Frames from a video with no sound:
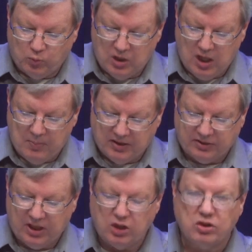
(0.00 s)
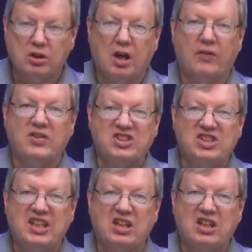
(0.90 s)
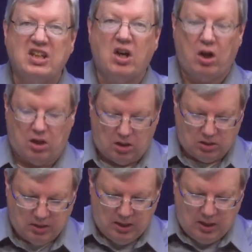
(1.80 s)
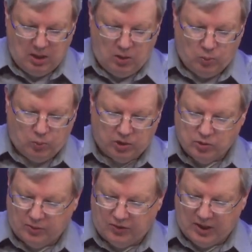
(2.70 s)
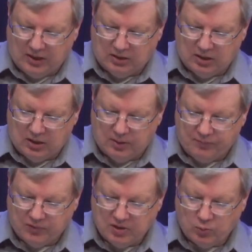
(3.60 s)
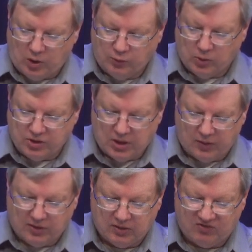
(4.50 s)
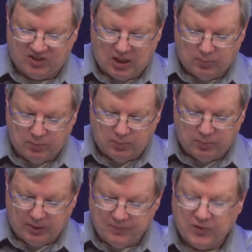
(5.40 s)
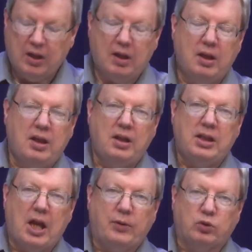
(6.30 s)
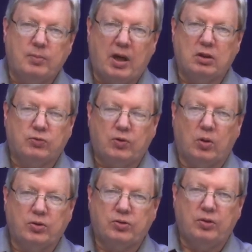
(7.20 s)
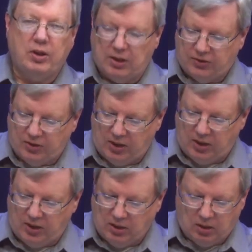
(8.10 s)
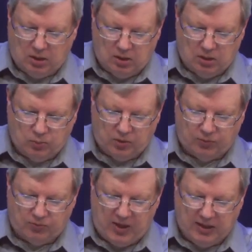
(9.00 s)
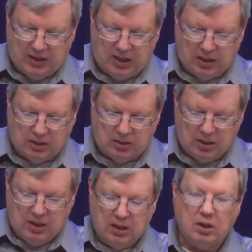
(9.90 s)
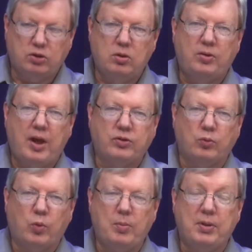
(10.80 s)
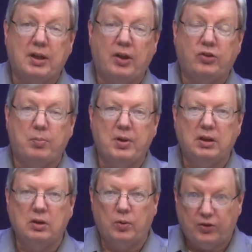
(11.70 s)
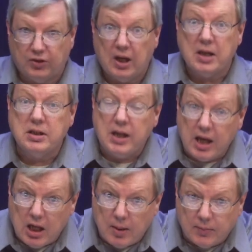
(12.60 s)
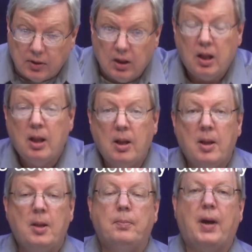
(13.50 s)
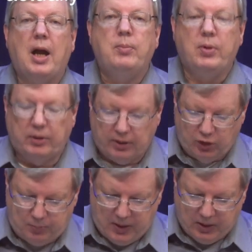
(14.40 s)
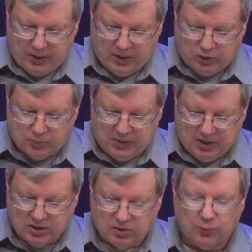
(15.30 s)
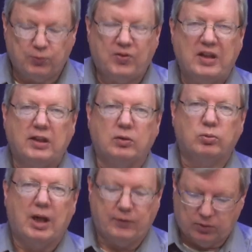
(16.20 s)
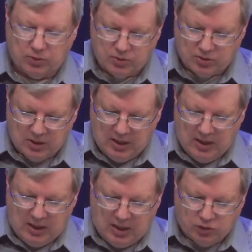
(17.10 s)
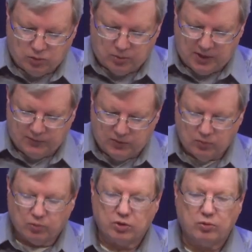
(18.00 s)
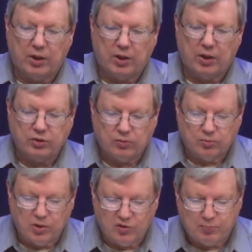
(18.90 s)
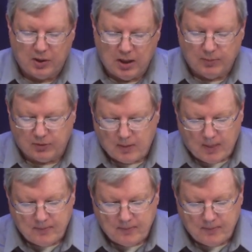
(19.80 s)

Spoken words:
rehabilitation of the City Hall, which was at 104 South Kibling. Now, as a reminder, folks, the City Hall was vacated in 2001 because the building was condemned by building inspectors because of failing rafters and stressed roof beams.